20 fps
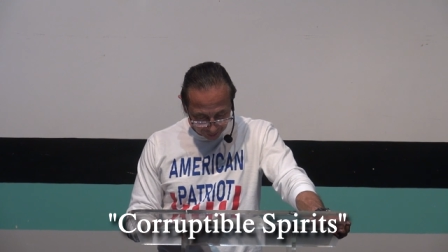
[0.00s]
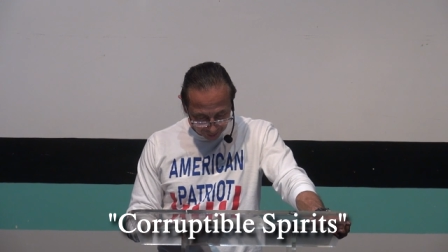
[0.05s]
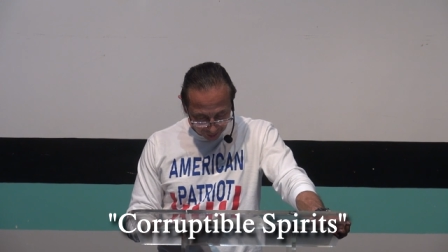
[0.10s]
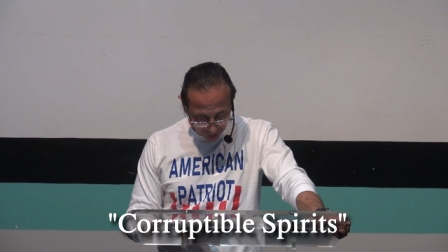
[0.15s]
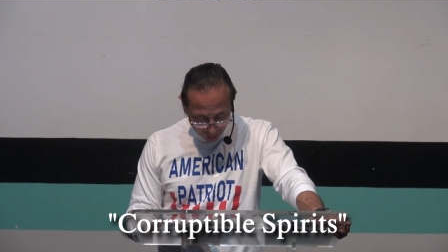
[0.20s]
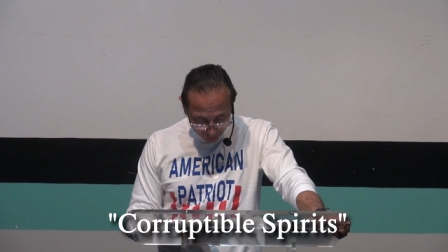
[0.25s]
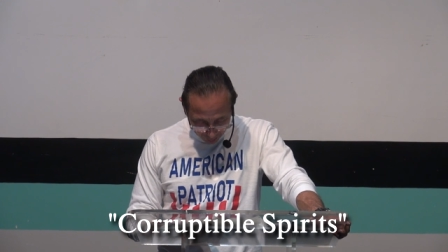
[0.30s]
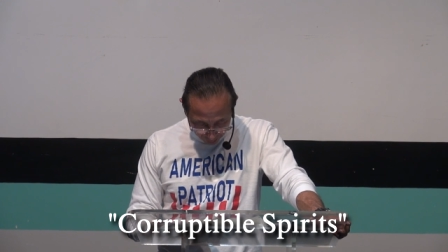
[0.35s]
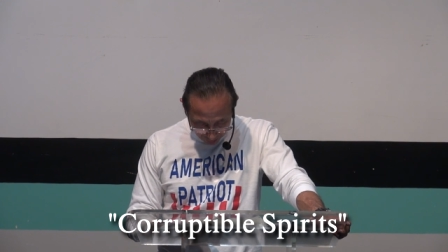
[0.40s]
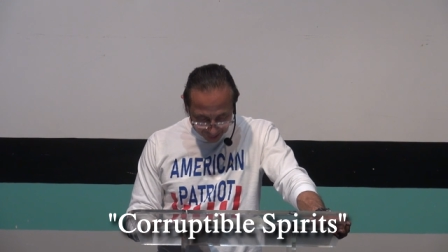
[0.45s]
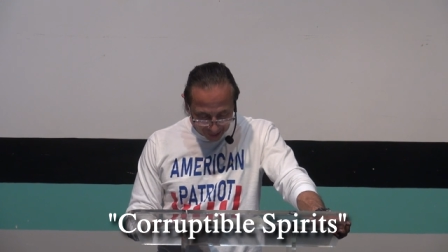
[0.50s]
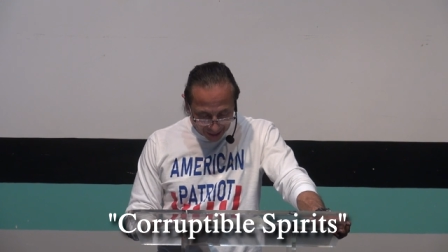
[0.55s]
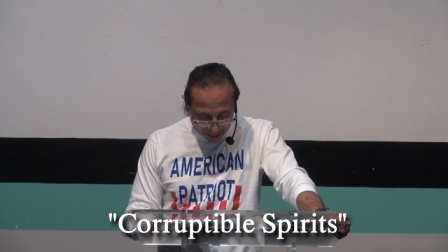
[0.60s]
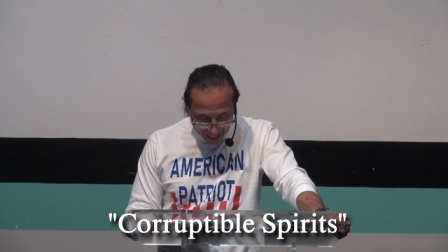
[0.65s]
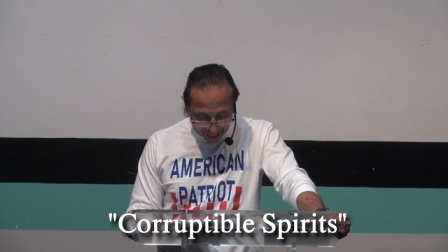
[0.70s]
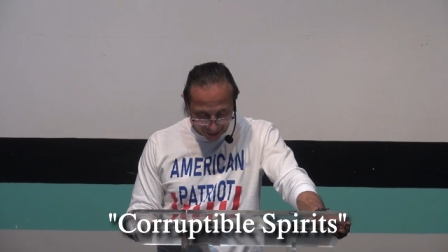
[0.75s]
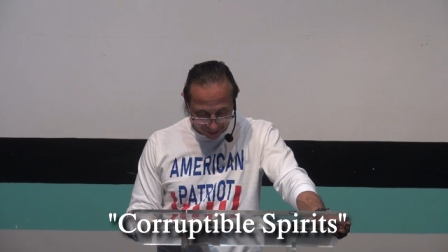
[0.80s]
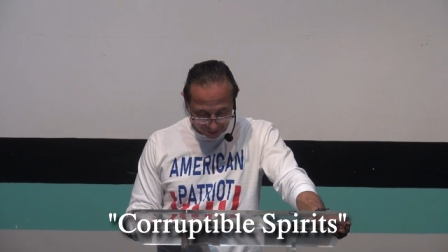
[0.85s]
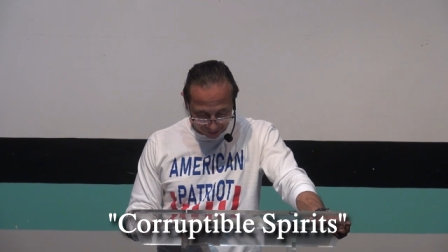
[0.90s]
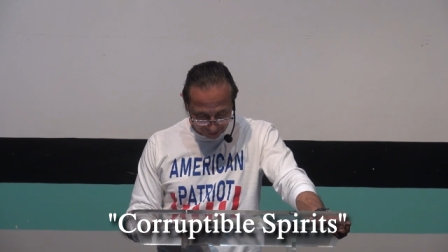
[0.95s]
You will
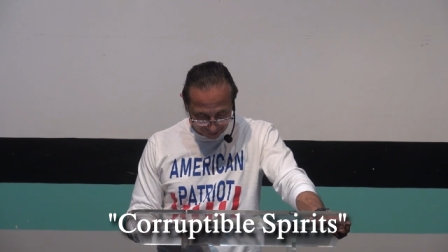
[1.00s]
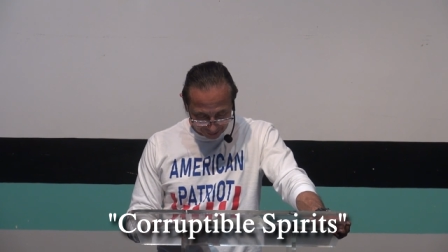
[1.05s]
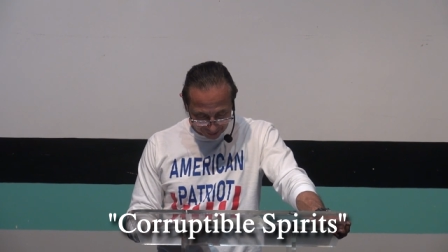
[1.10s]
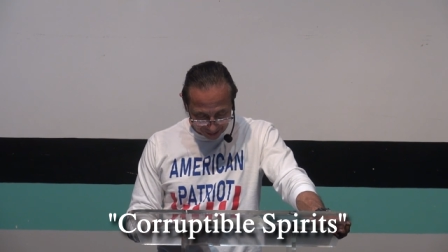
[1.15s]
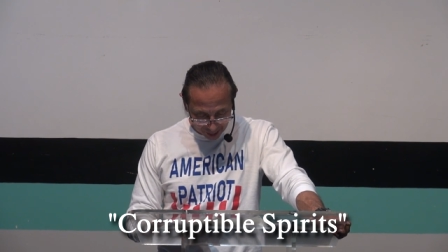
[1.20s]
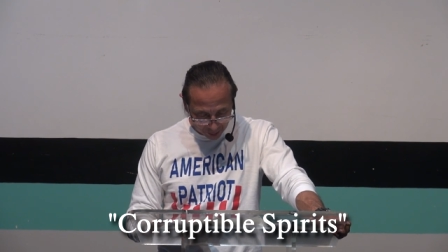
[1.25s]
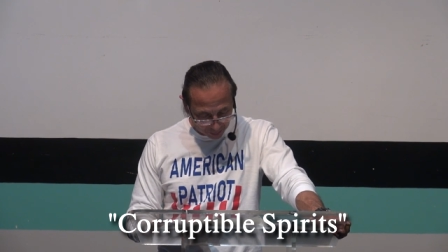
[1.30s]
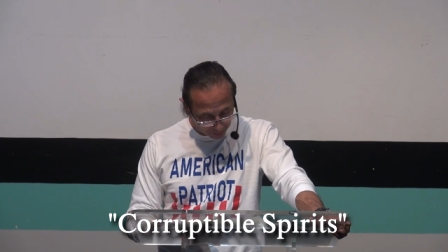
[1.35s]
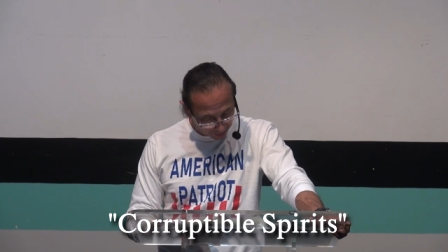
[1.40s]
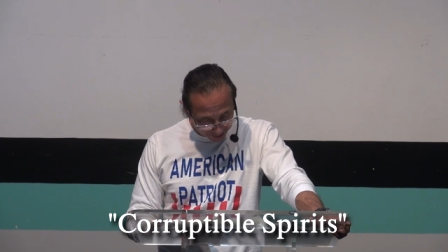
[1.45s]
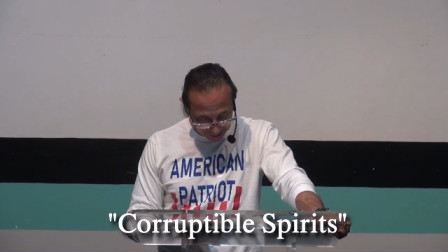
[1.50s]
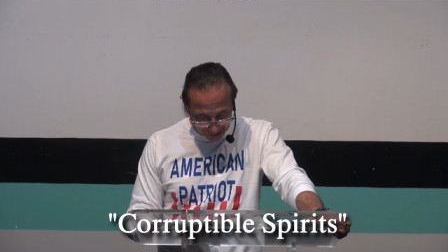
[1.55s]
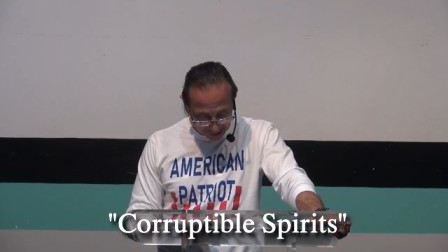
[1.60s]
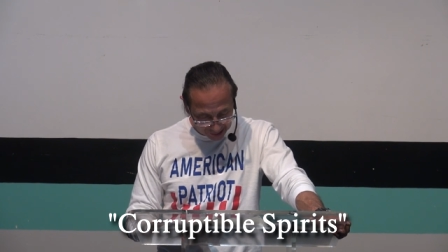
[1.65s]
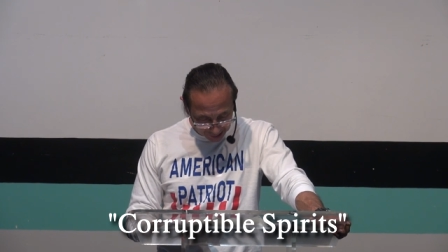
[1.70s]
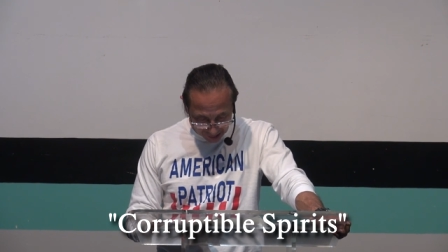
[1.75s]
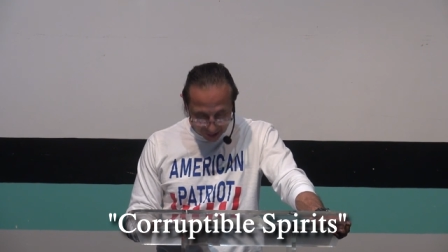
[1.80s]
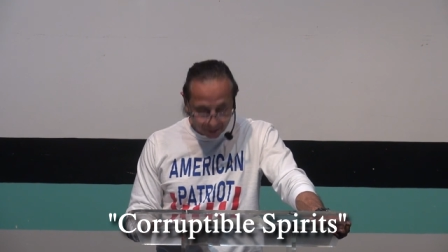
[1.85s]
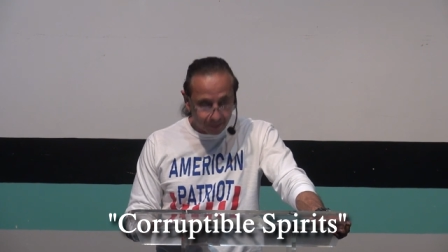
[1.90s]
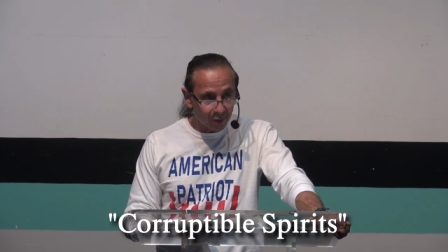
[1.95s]
die. That's plain and
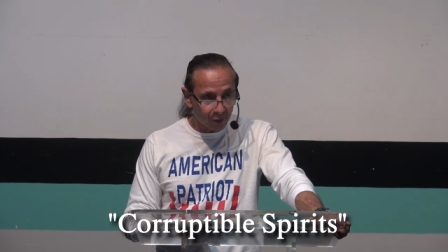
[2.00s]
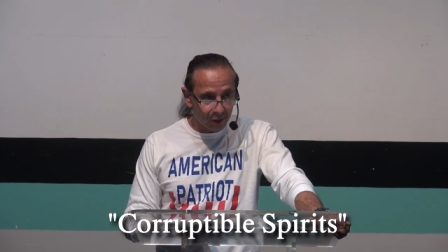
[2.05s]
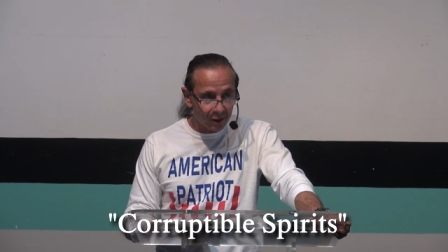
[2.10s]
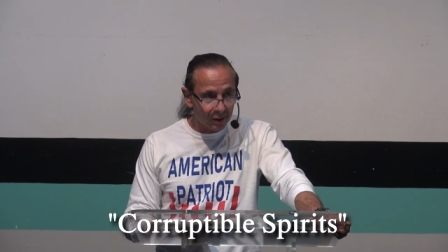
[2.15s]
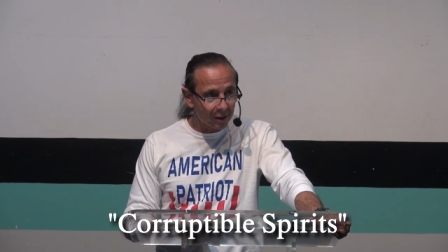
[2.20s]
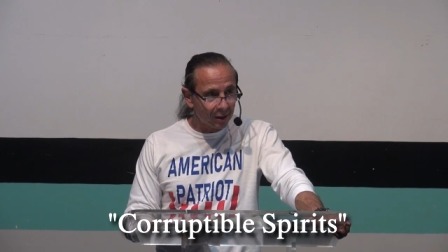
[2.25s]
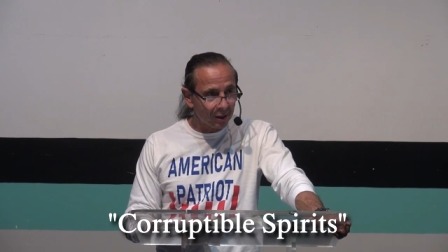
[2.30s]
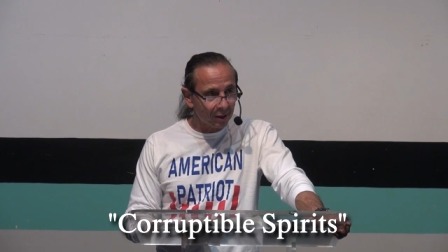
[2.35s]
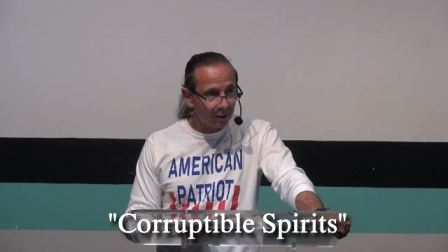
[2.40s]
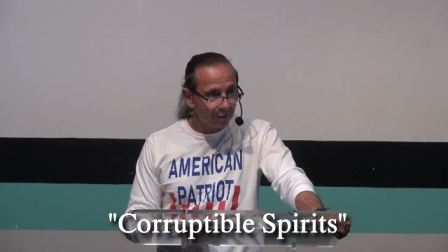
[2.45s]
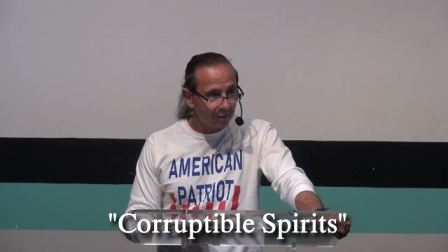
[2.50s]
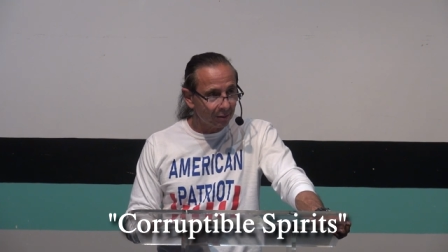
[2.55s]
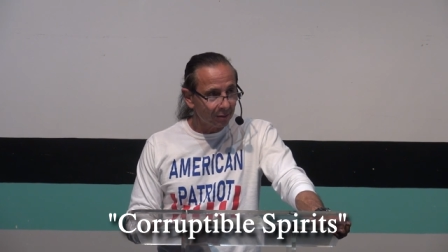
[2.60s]
simple, isn't it?